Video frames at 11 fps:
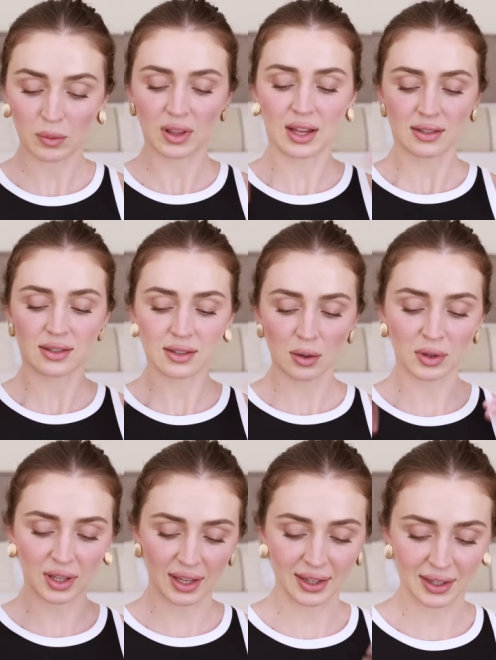while that's
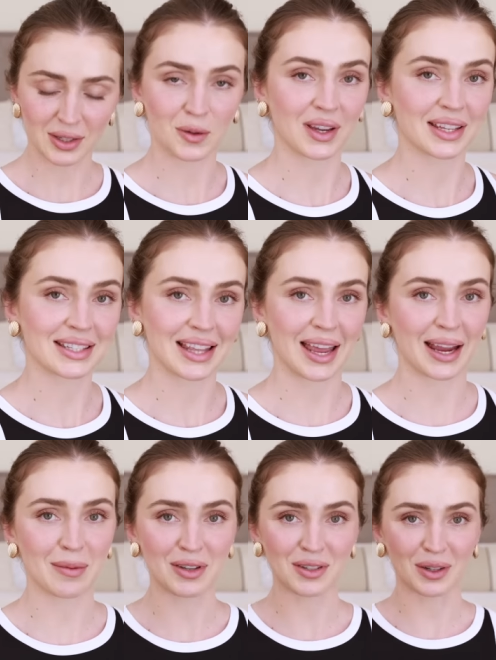soaking in and doing its thing,
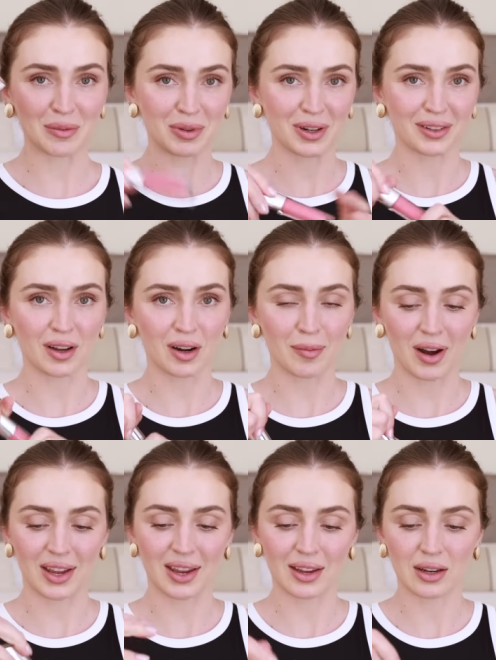I'm also gonna put on the
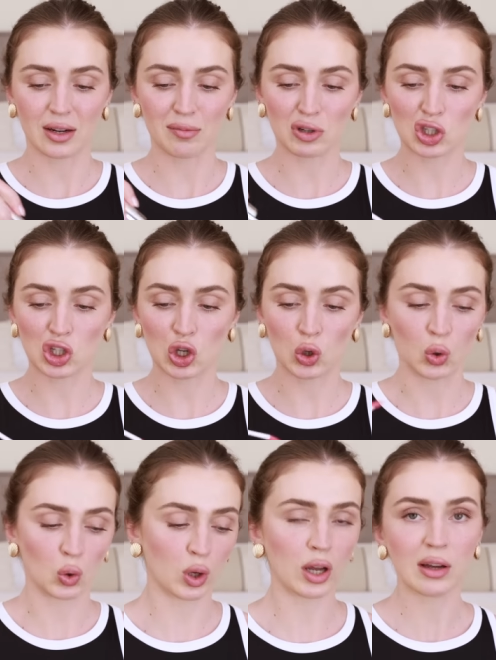Armani number
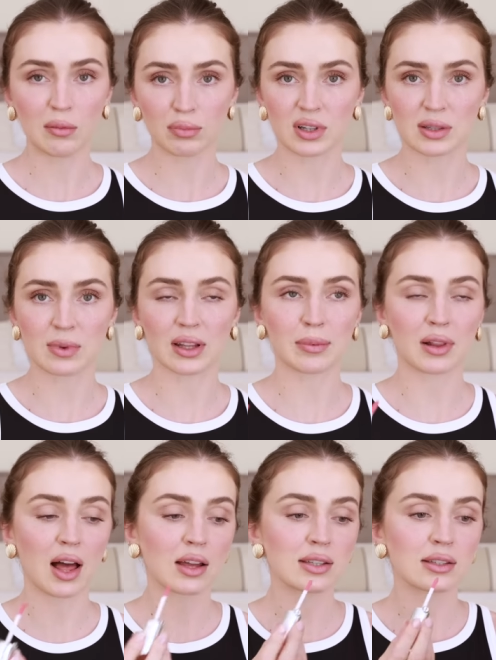2 Prisma Lip
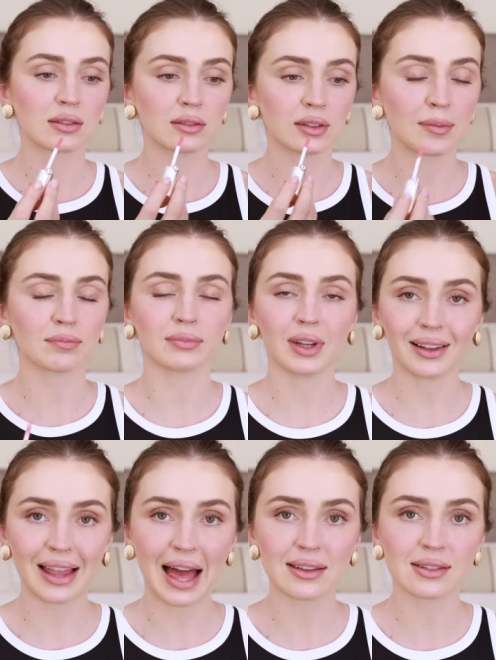Gloss. Lip
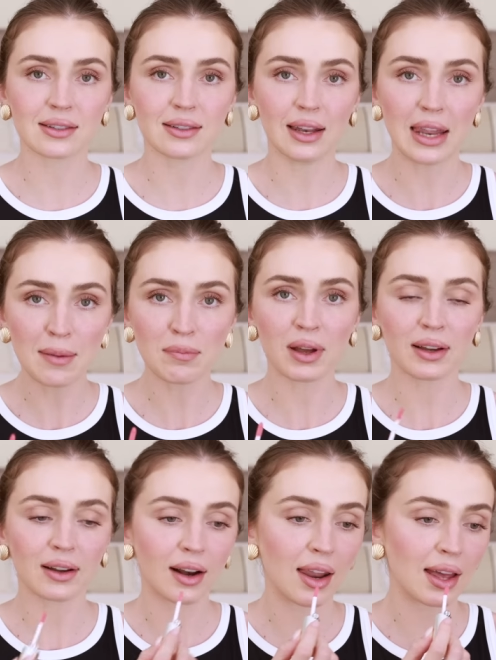glass.
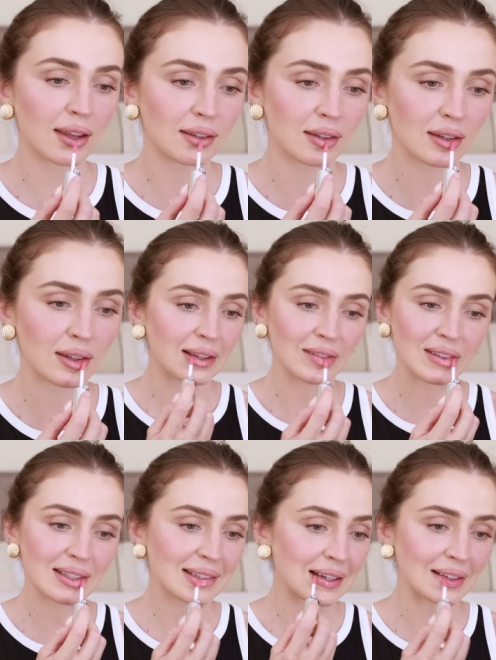Love
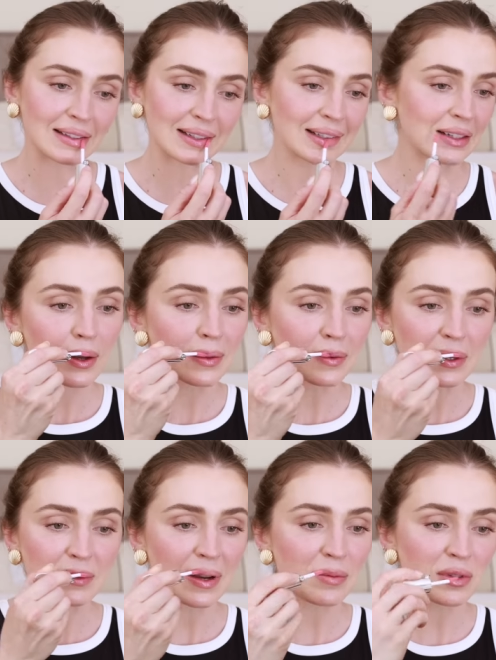this color. And the
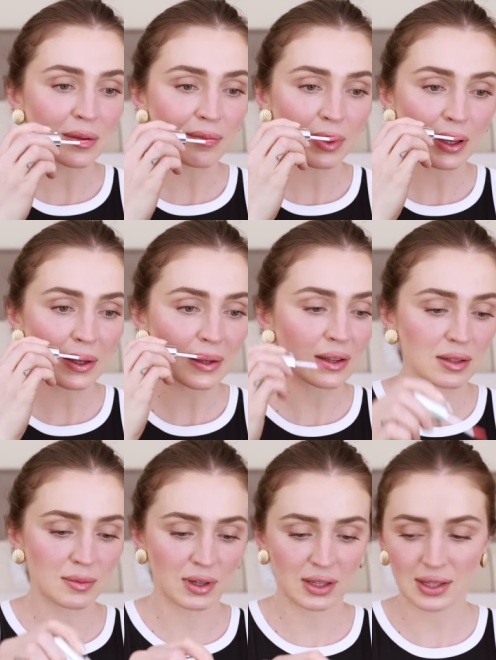reason why I'm doing pink is
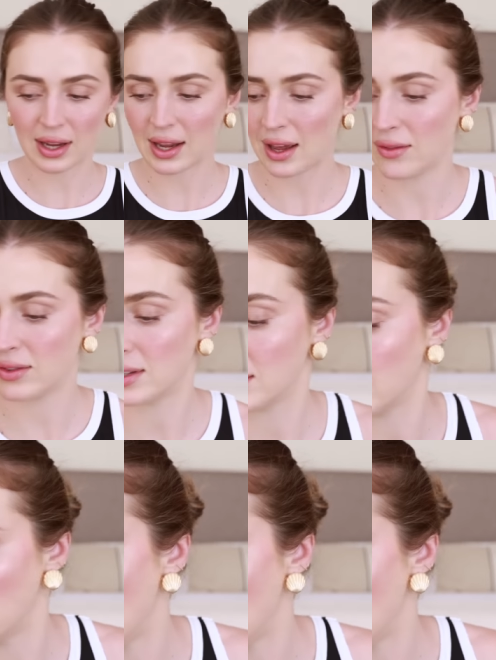because I have this